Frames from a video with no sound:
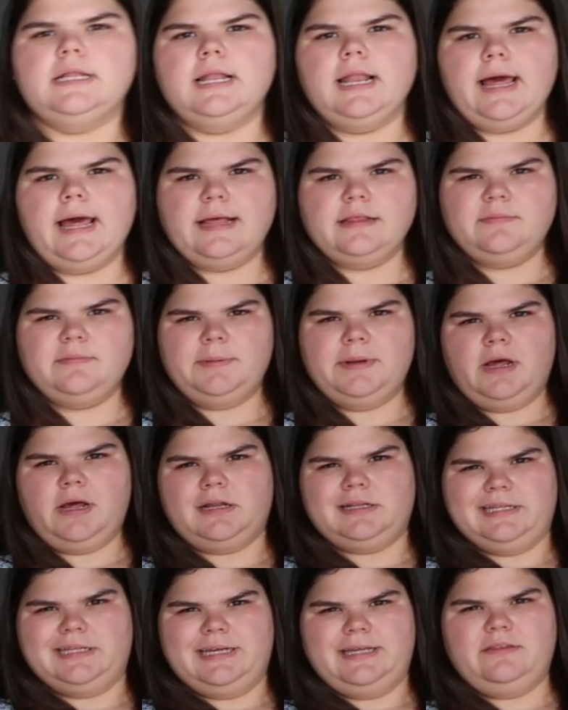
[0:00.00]
Last but
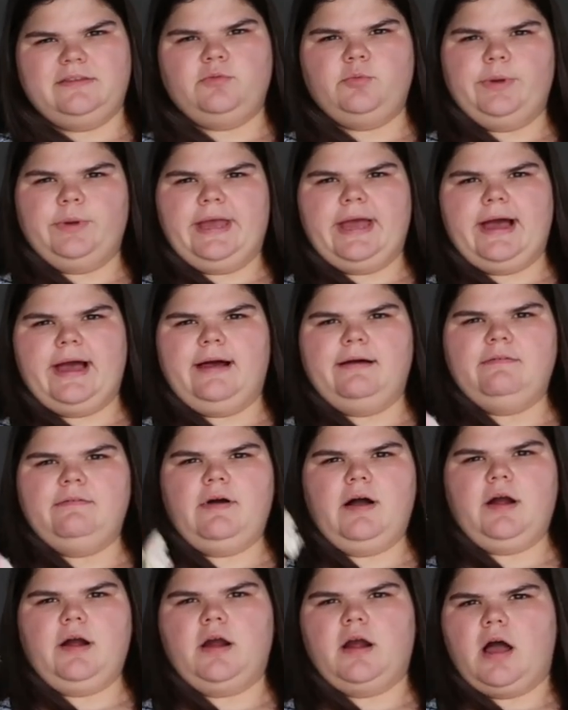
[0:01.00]
not least, we have
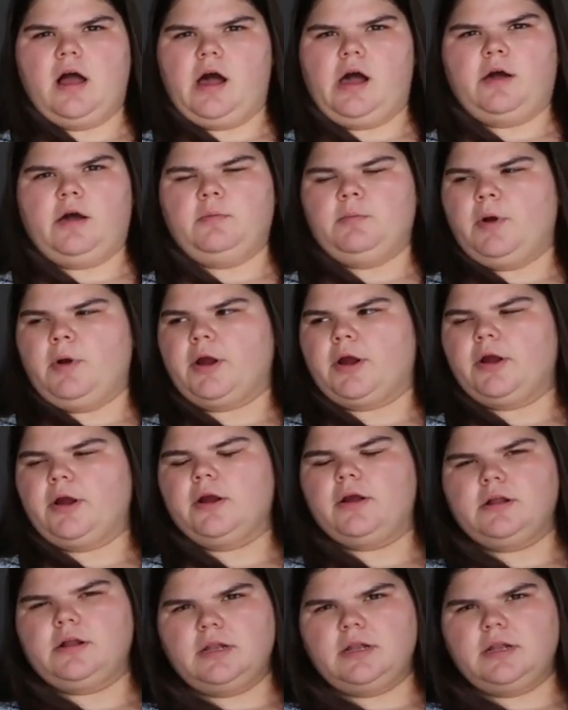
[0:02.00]
our aisle marker